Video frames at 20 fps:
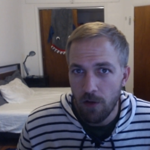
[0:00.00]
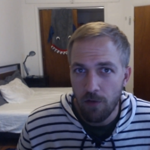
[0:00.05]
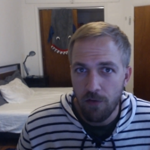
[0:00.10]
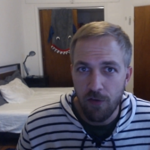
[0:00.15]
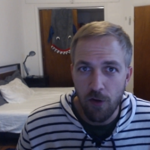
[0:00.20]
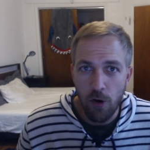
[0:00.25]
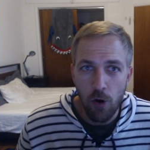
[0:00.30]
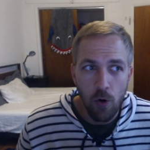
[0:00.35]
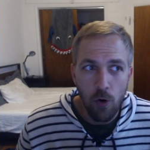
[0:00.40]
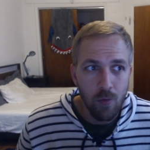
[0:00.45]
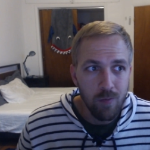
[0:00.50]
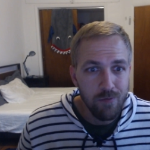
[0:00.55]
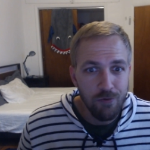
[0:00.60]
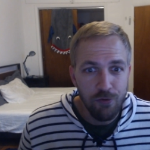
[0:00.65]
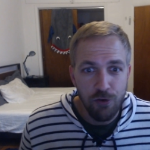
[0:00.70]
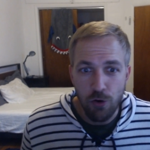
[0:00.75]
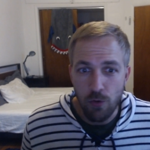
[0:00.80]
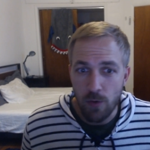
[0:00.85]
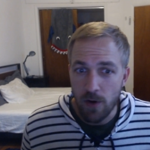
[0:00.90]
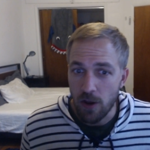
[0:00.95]
So
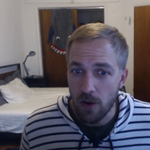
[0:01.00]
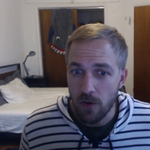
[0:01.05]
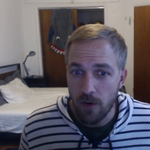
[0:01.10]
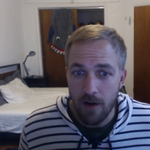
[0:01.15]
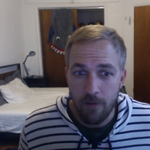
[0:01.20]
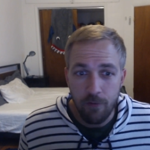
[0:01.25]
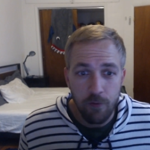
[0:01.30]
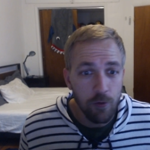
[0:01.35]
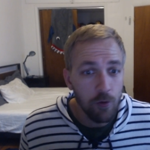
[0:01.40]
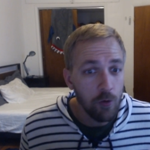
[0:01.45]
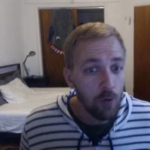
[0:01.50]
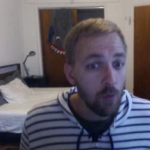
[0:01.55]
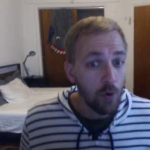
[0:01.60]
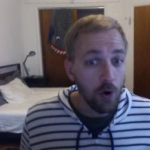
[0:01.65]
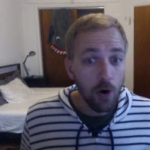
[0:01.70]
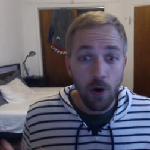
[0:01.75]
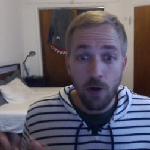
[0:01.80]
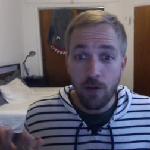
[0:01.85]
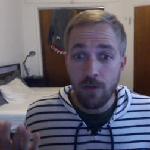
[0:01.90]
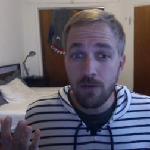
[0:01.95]
do we go after the
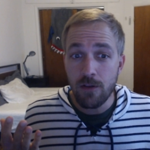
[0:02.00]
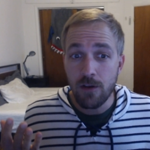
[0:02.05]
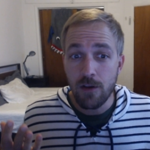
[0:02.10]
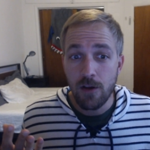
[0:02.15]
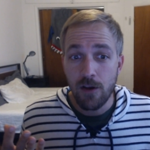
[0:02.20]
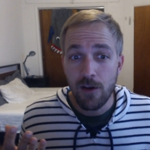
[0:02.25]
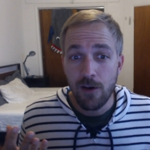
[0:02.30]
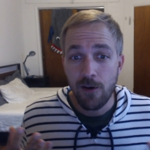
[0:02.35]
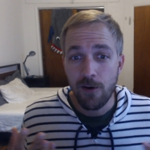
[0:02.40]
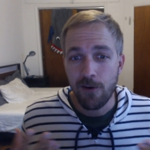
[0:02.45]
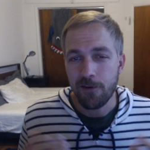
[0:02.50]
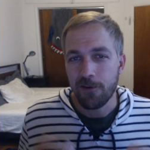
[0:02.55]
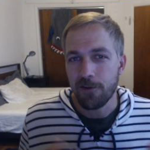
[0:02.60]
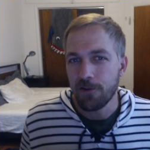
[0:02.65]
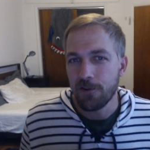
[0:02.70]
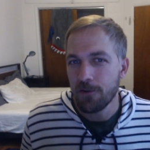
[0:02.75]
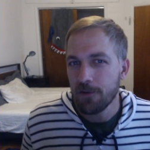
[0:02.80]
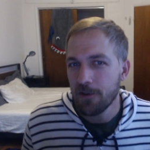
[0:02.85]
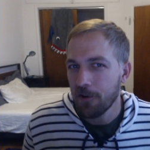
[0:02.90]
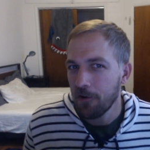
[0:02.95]
world or
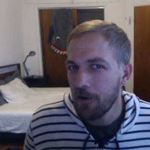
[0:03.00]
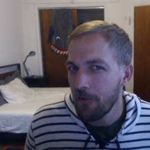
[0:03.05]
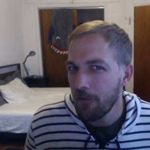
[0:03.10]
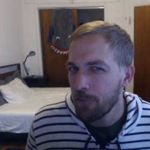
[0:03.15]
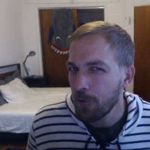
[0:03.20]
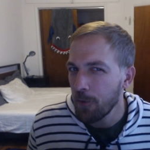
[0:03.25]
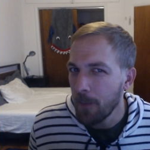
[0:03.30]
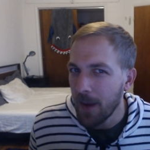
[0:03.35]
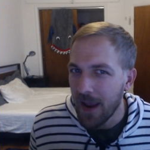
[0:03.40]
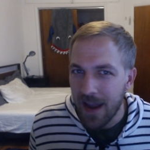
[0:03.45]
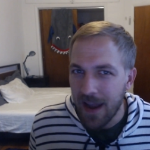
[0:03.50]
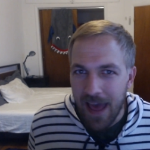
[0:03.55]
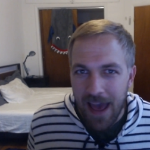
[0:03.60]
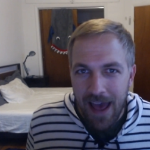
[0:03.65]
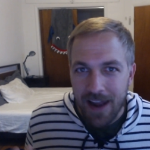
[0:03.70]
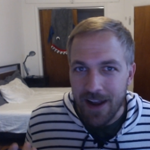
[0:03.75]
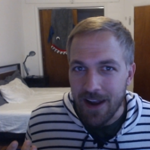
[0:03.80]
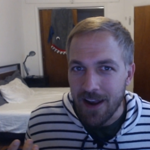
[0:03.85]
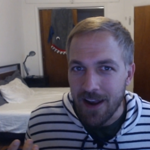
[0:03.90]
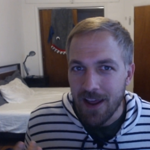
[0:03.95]
do we go after
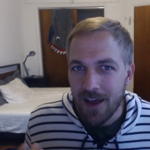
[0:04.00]
Manhattan?